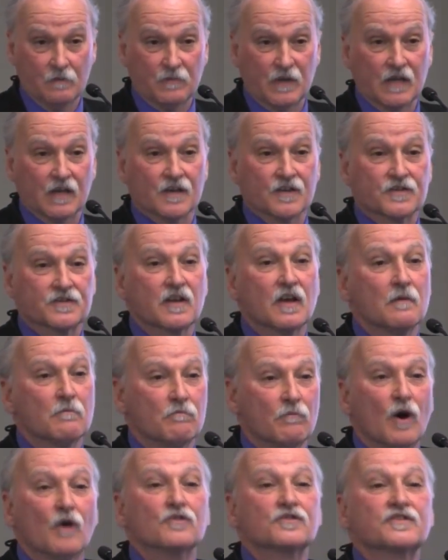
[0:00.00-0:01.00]
because
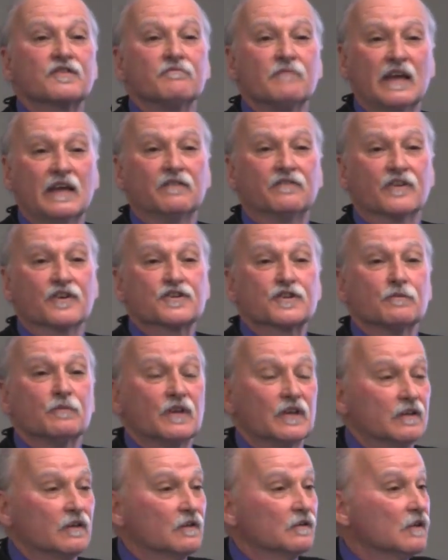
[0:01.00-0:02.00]
most of Maine
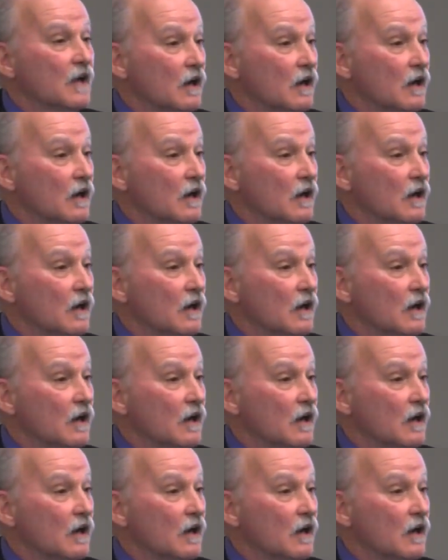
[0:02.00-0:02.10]
fishermen